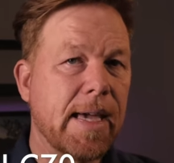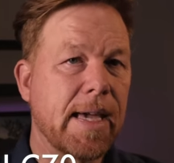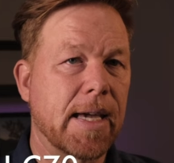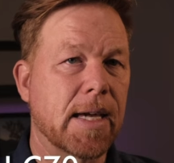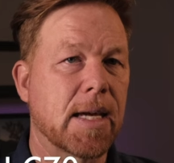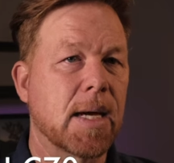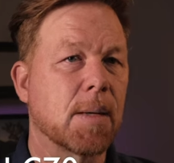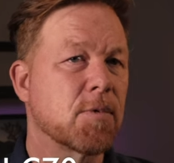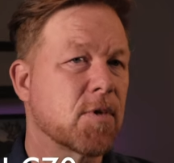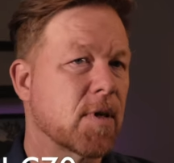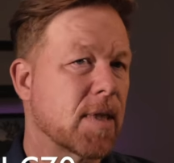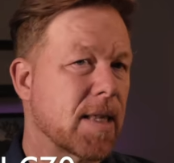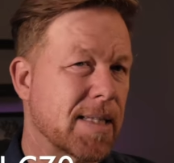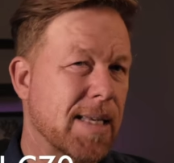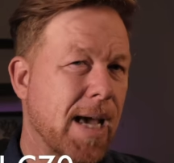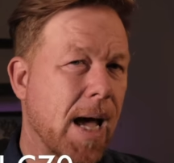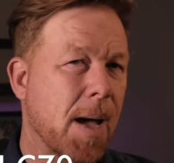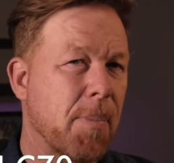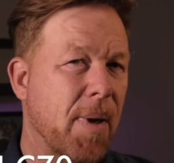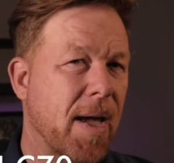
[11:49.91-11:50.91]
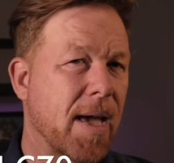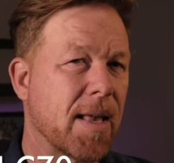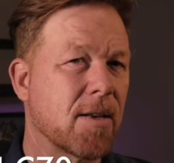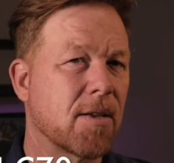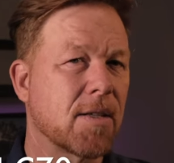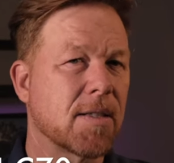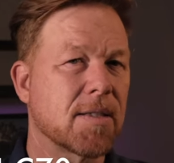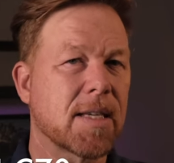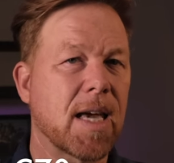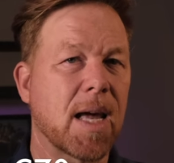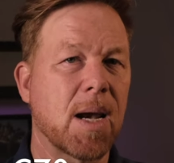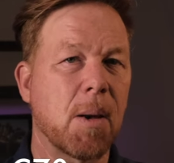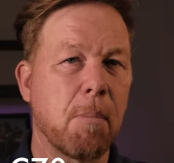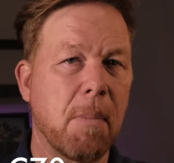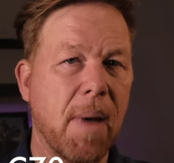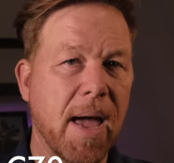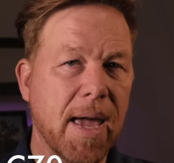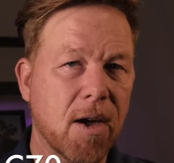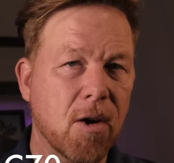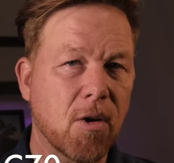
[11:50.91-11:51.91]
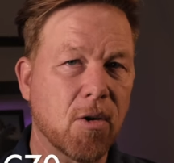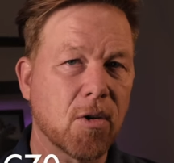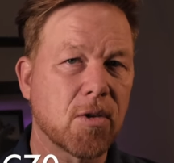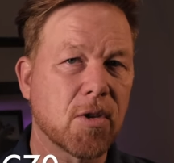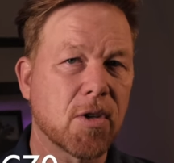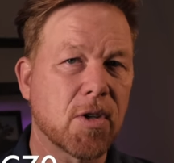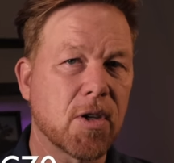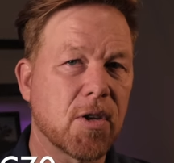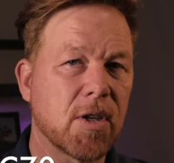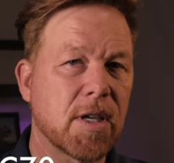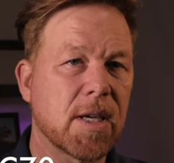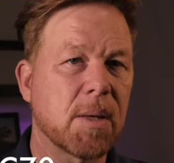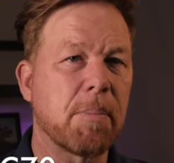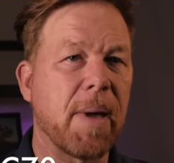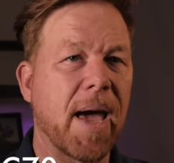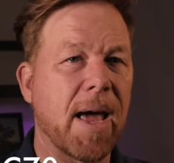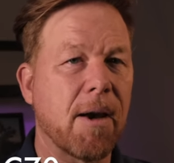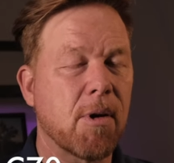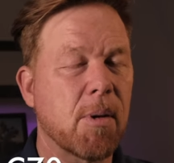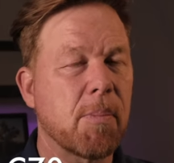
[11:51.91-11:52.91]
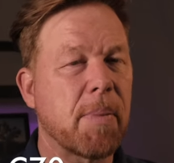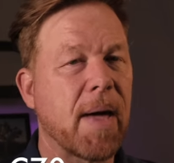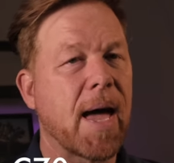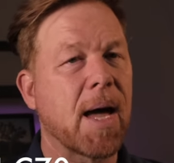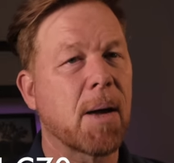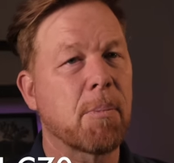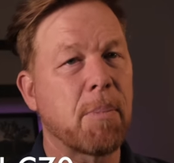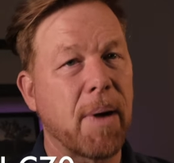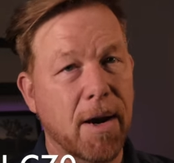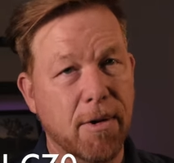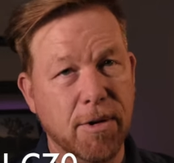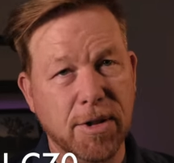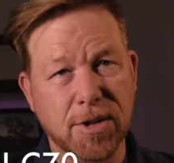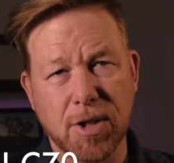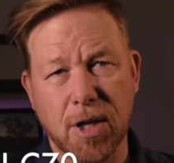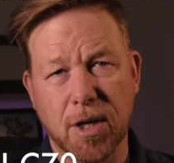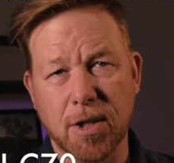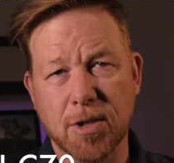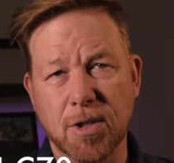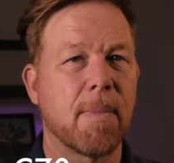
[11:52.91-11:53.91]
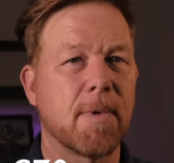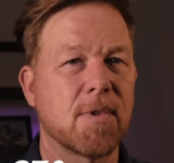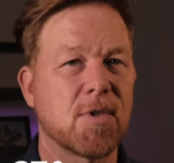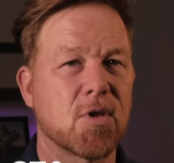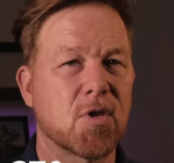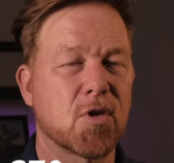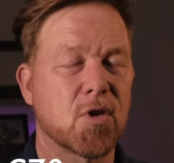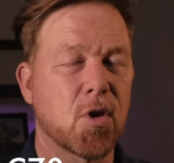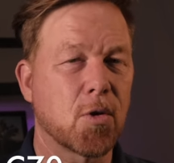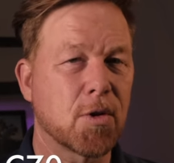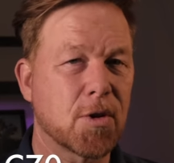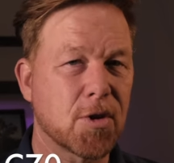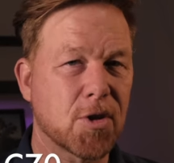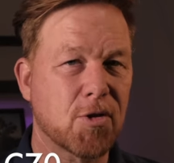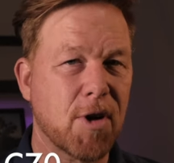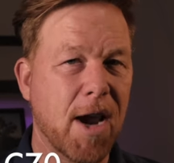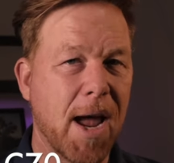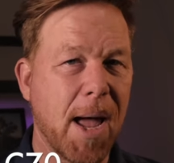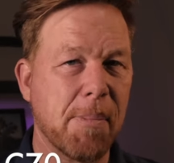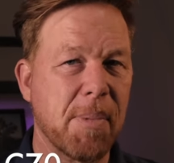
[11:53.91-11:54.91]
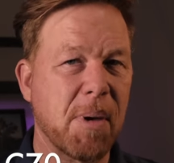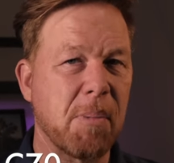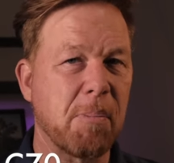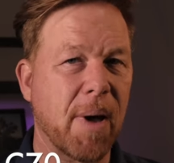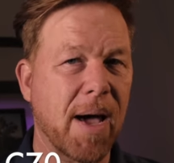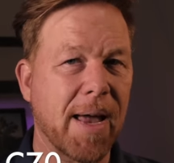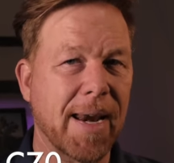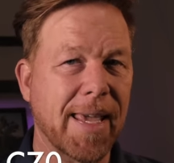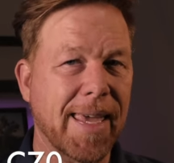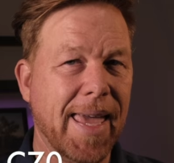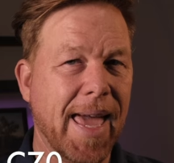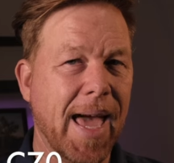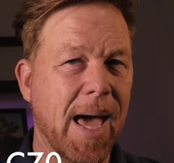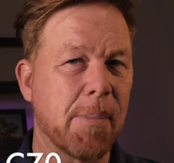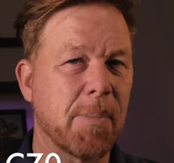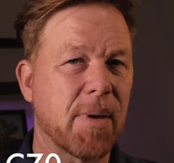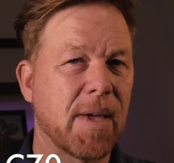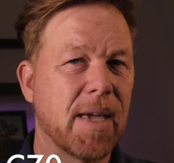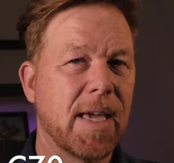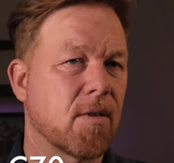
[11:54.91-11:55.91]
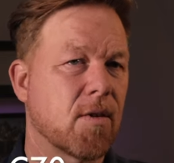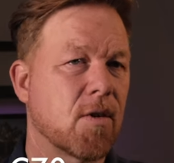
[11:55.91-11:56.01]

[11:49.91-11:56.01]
It comes with a top handle, and it's got a mic holder unit, battery pack, battery charger, shoulder strap, and body cap.